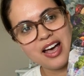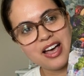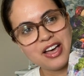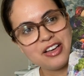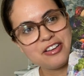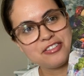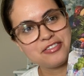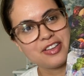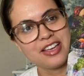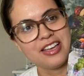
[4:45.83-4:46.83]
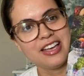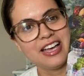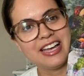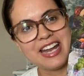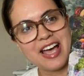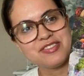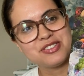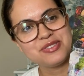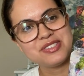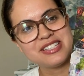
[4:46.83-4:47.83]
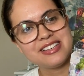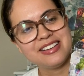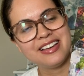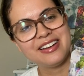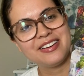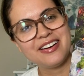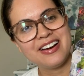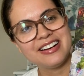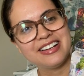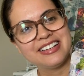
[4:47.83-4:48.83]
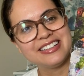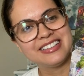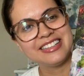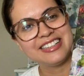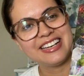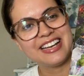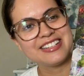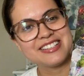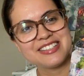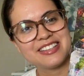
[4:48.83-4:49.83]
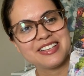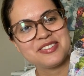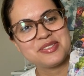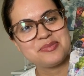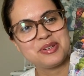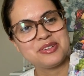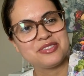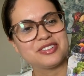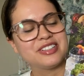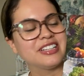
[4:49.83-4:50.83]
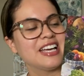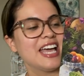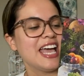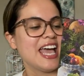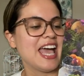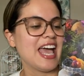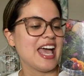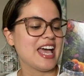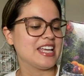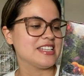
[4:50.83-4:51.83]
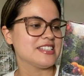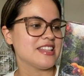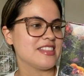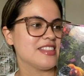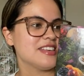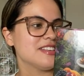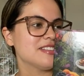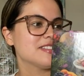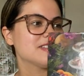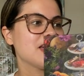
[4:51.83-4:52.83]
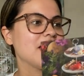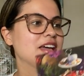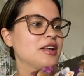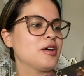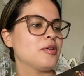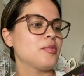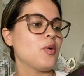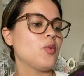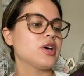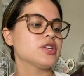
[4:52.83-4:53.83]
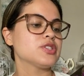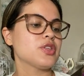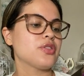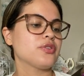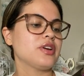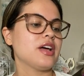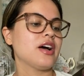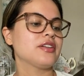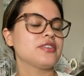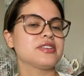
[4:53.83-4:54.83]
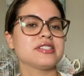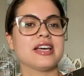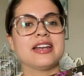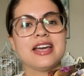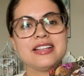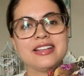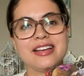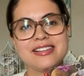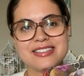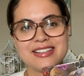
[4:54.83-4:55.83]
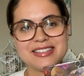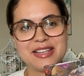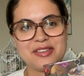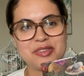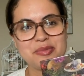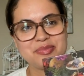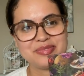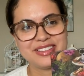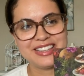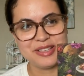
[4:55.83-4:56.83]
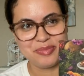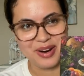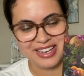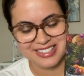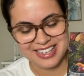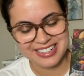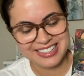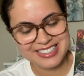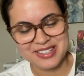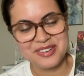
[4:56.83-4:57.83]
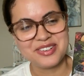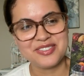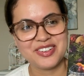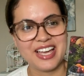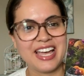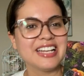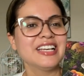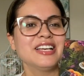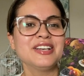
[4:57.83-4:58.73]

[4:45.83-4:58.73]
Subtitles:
of an afternoon tea in a garden, and I just thought that was beautiful. And this item was $3.99. I left the price on it so I wouldn't forget.